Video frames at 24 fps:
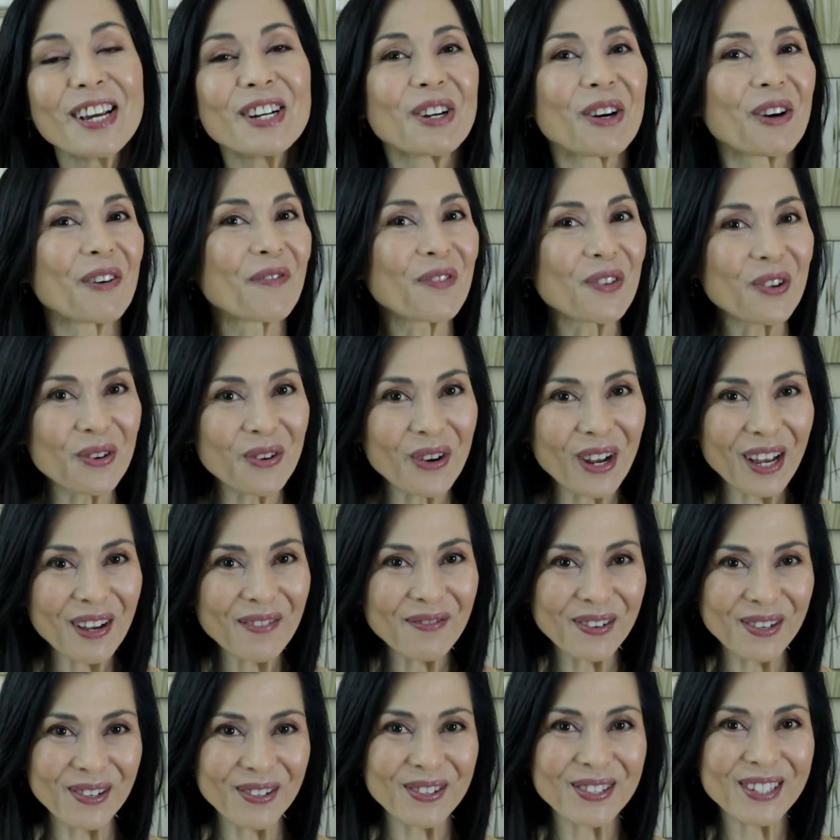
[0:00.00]
Now, if you
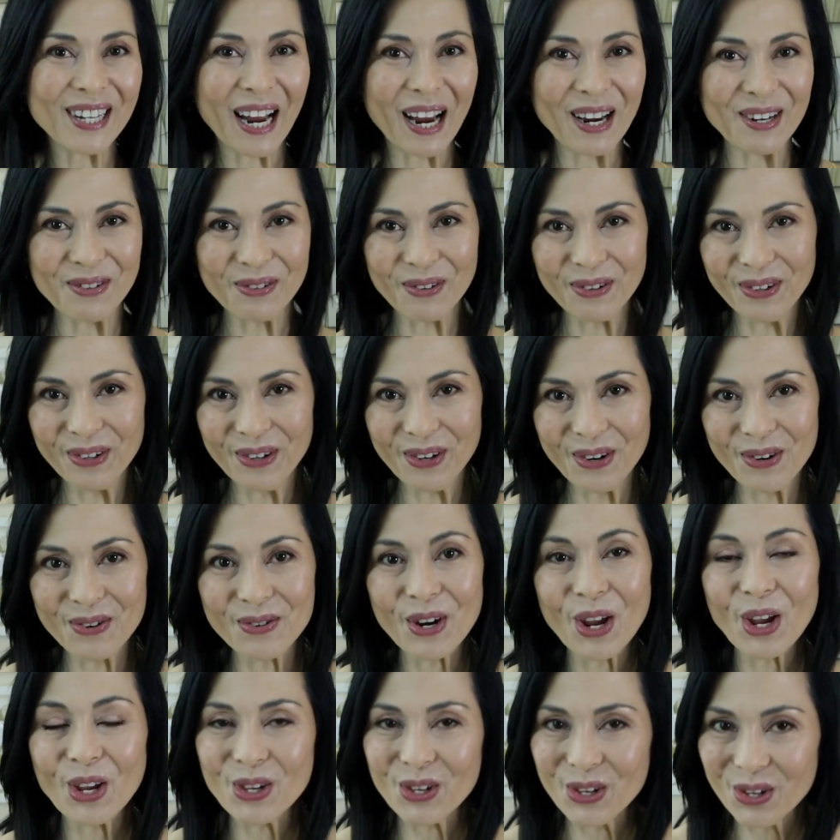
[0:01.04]
have used
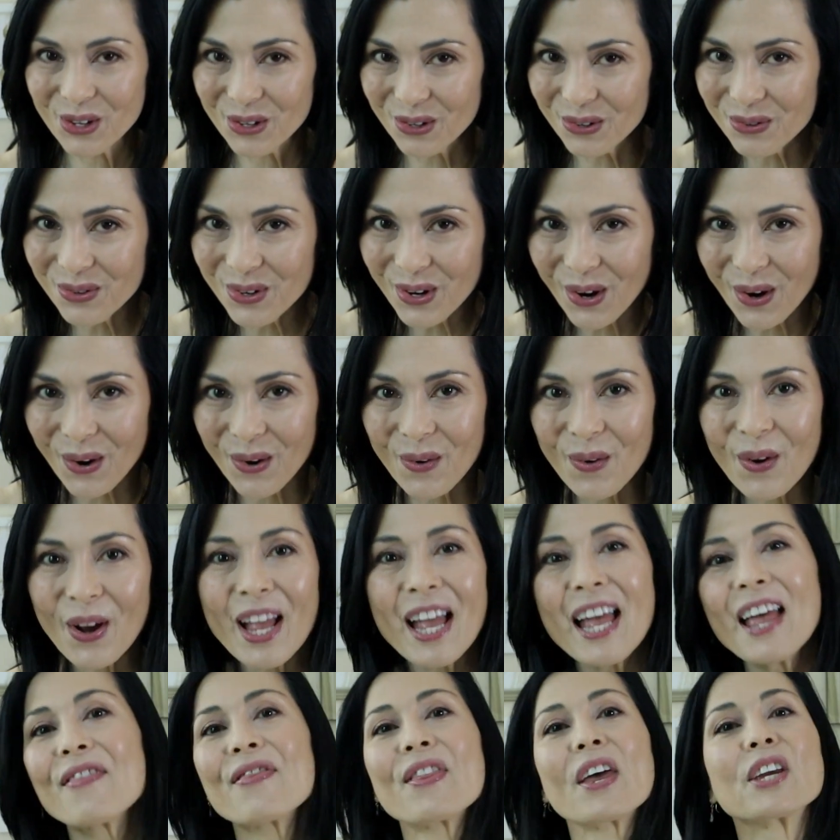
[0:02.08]
hydroquinone, you know
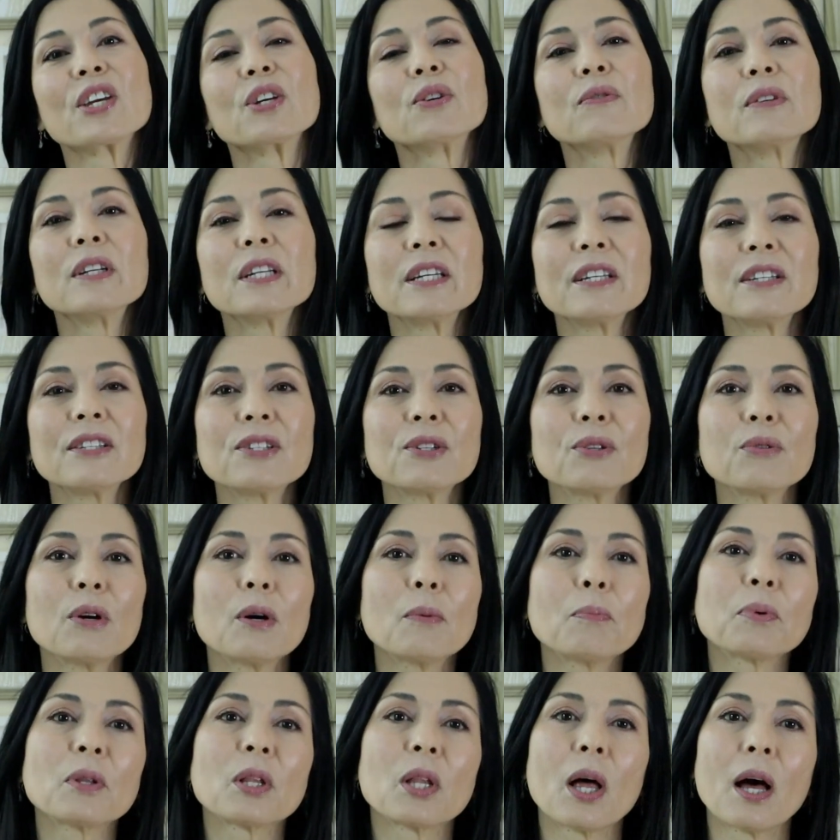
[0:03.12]
that you need to
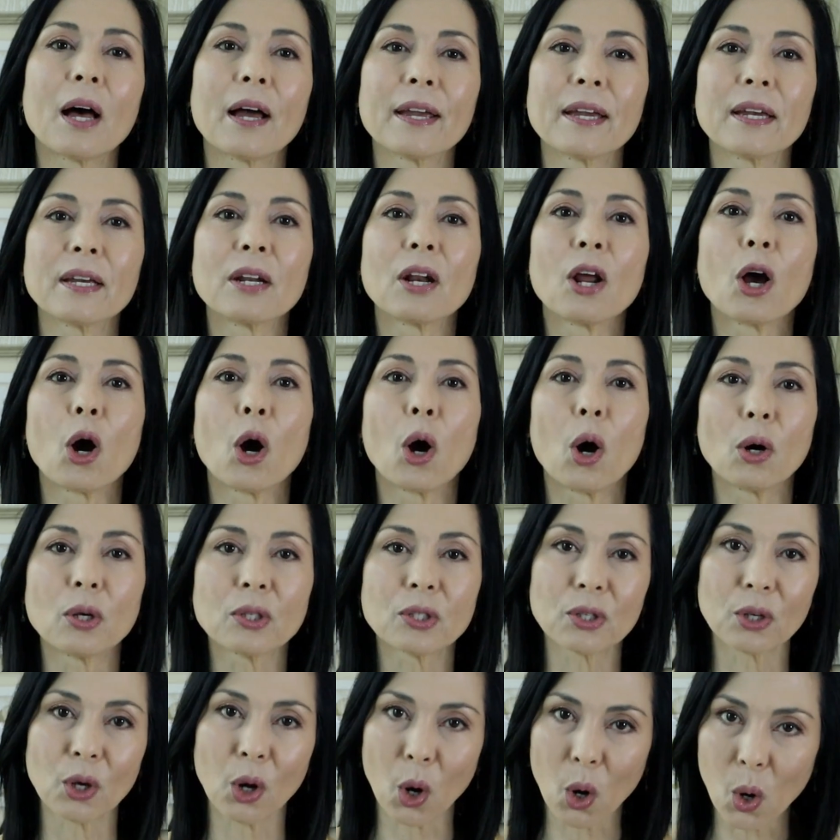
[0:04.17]
apply it
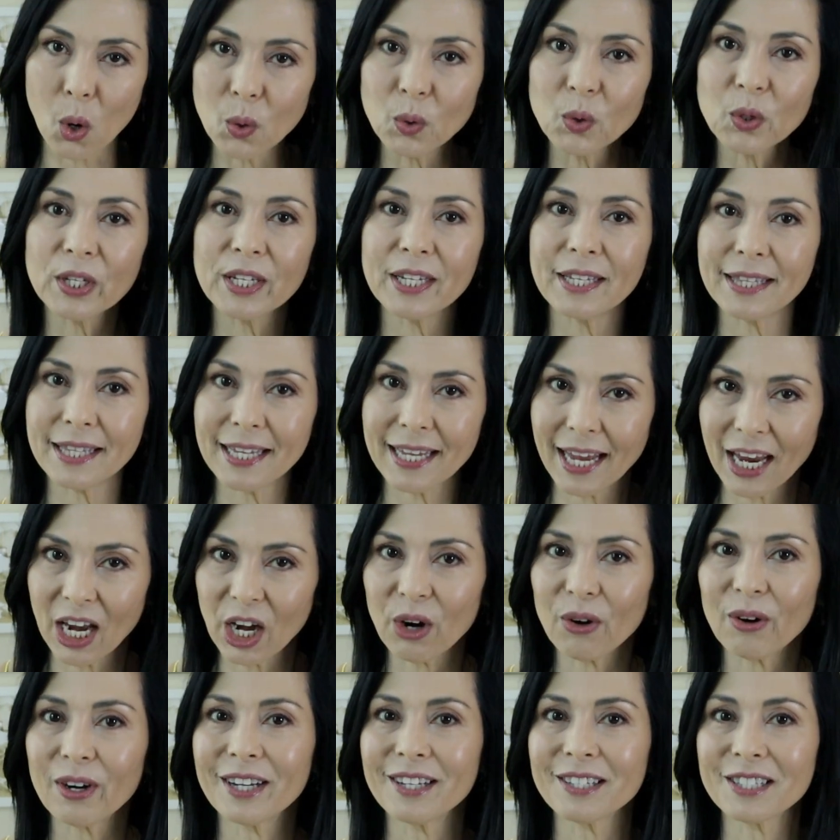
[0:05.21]
to only the
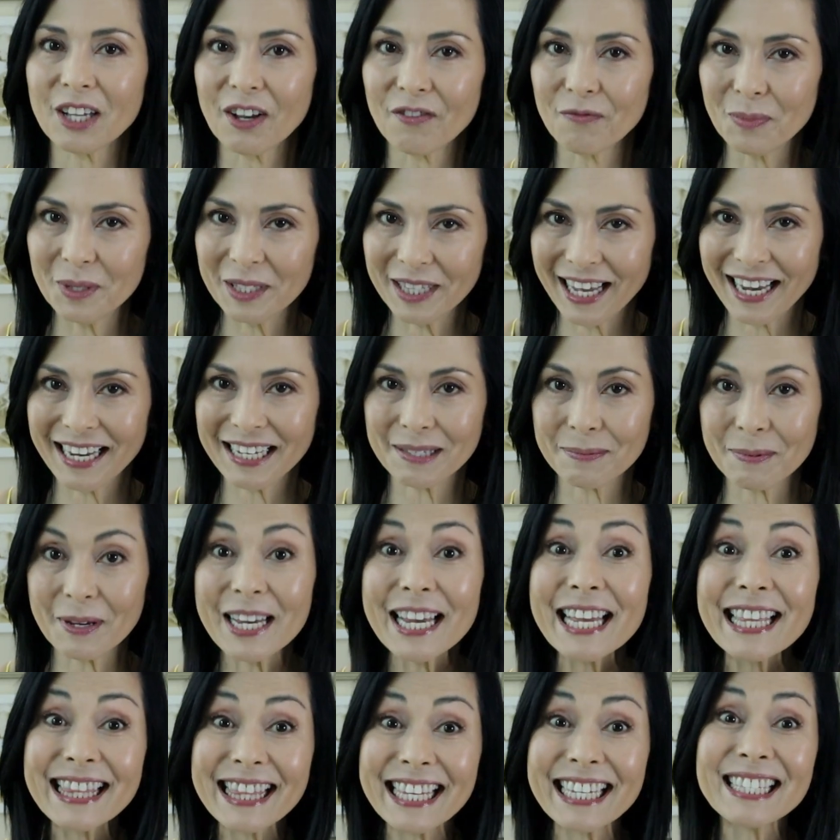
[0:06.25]
areas of melasma,
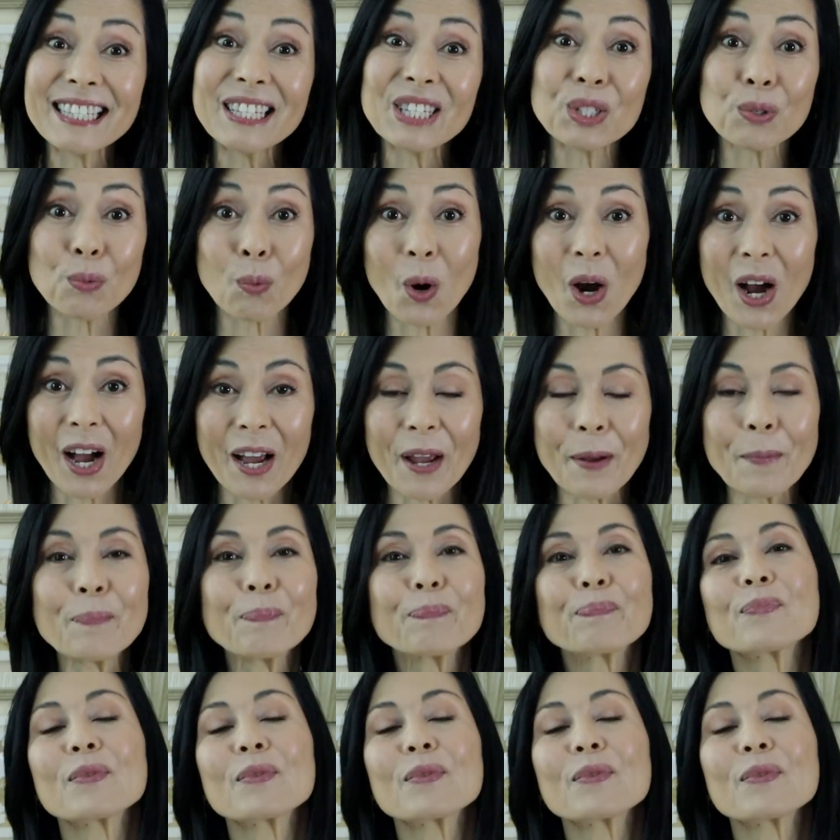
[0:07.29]
and this is why.